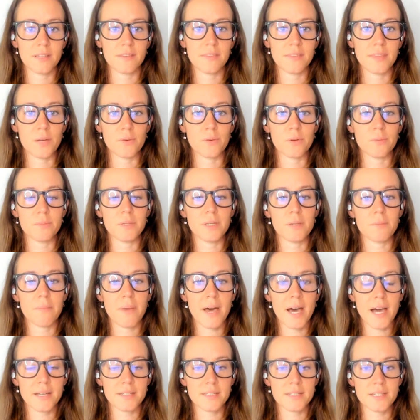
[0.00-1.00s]
they will be
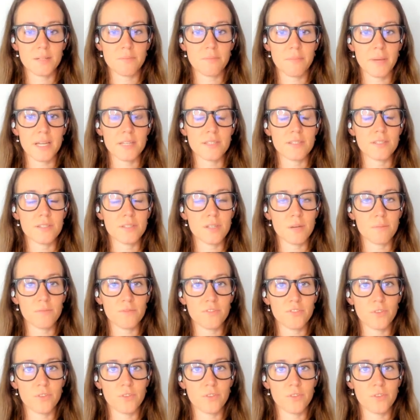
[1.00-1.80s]
impacted by some